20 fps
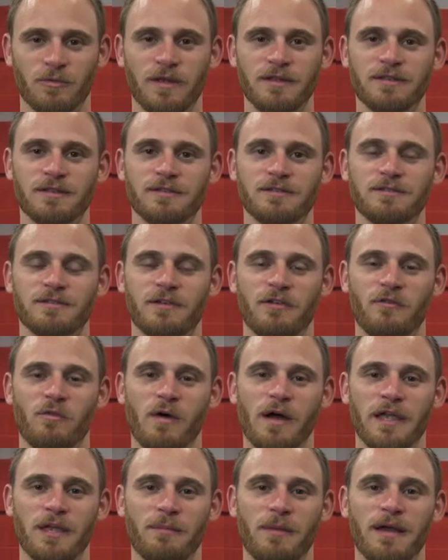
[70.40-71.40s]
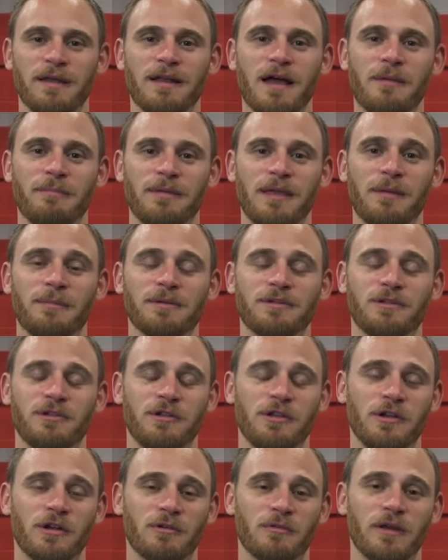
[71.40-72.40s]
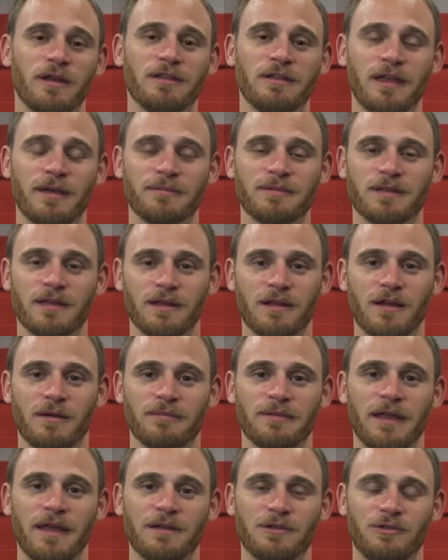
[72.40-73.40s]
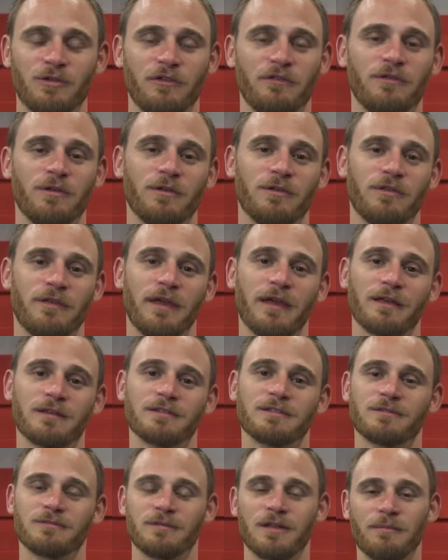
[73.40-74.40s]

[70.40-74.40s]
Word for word: reasons of why you might not be able to do your ring dips can come down to a few things.